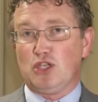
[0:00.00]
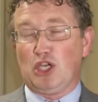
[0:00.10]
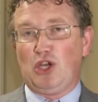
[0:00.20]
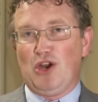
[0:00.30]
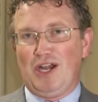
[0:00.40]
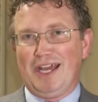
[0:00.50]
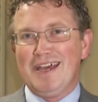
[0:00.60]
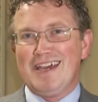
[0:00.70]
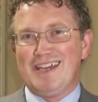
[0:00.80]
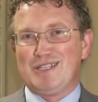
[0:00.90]
Security
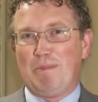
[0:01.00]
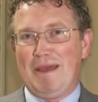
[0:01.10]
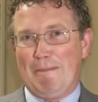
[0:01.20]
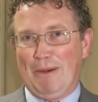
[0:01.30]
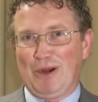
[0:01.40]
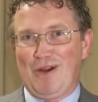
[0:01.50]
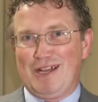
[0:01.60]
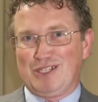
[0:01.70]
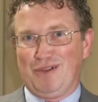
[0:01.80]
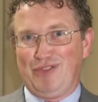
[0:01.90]
is a bit
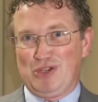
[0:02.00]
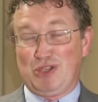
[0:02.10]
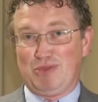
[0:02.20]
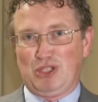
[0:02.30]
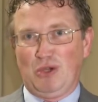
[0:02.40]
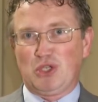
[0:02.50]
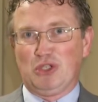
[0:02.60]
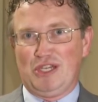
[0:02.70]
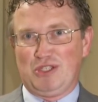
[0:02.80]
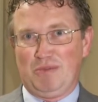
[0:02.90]
progressive. There's some
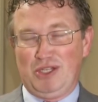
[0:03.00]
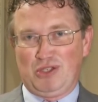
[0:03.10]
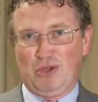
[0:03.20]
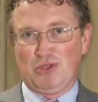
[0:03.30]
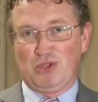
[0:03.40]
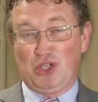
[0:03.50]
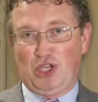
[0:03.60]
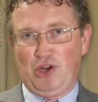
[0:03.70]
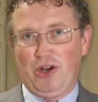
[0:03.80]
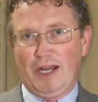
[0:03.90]
socialism in Social
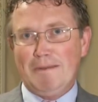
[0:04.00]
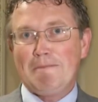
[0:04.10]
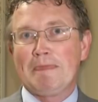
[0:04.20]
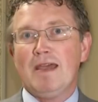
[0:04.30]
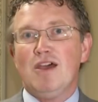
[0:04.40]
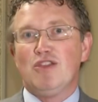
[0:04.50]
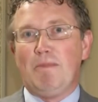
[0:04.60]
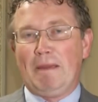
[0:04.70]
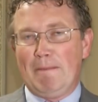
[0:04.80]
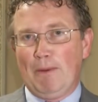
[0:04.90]
Security. The
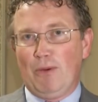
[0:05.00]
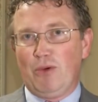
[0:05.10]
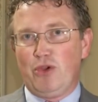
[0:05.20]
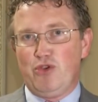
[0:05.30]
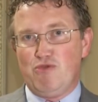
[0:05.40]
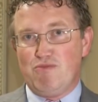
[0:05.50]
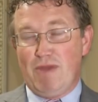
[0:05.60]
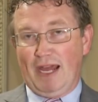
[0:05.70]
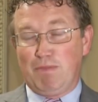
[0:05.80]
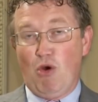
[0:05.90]
people who
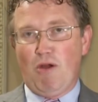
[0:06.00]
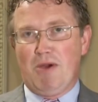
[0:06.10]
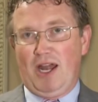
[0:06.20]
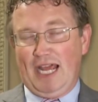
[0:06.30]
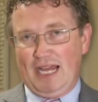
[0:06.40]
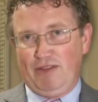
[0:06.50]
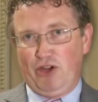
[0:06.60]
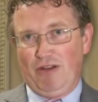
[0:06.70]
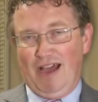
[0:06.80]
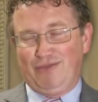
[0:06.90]
make more money in
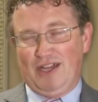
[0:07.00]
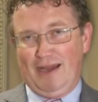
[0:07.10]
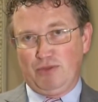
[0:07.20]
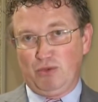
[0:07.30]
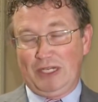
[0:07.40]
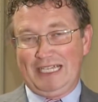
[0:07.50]
their lifetimes will